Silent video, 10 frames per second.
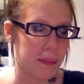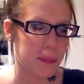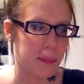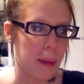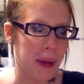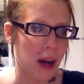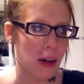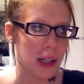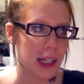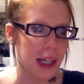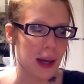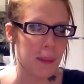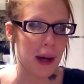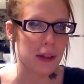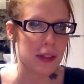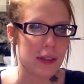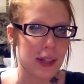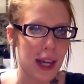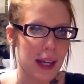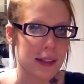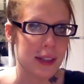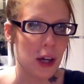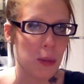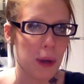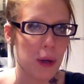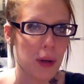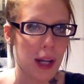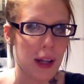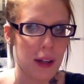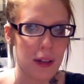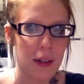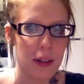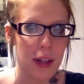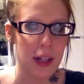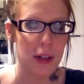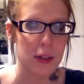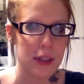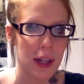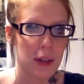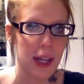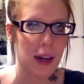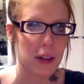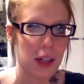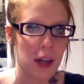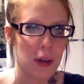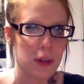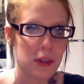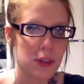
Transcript: apparently about to take a sailboat and, sail down the coast